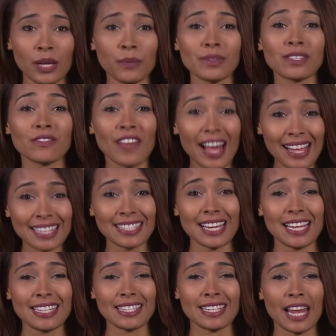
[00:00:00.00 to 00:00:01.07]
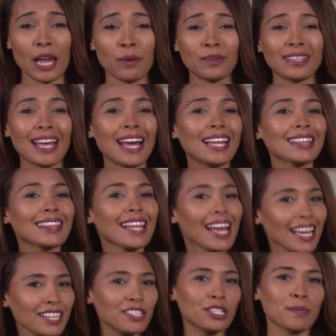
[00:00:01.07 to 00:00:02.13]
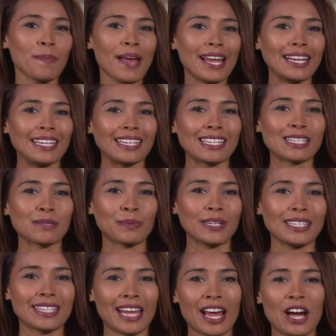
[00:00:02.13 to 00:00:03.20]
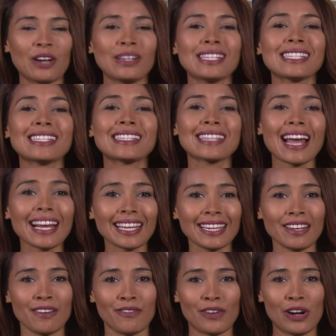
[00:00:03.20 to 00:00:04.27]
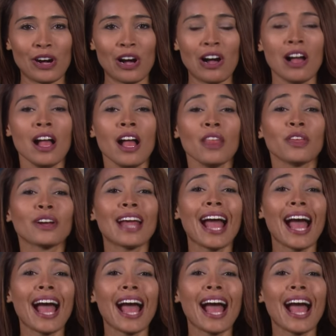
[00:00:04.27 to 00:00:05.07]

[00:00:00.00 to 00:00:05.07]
it was Valentine's Day when the alleged pettiness went down. Second of all, there